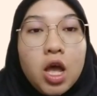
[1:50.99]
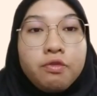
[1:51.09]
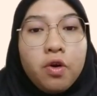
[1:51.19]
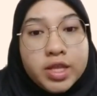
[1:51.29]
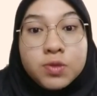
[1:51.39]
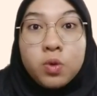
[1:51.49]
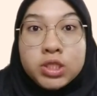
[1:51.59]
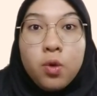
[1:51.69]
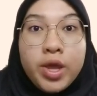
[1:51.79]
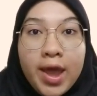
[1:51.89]
For this project,
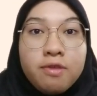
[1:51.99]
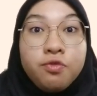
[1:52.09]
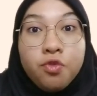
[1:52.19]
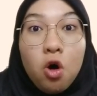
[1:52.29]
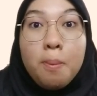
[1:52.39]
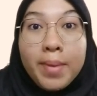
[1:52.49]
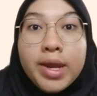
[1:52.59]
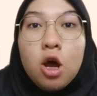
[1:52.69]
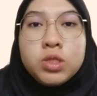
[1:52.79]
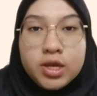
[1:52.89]
we have 4 main
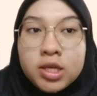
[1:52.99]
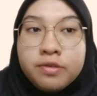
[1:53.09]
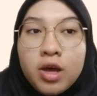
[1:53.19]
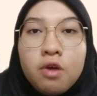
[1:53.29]
objectives.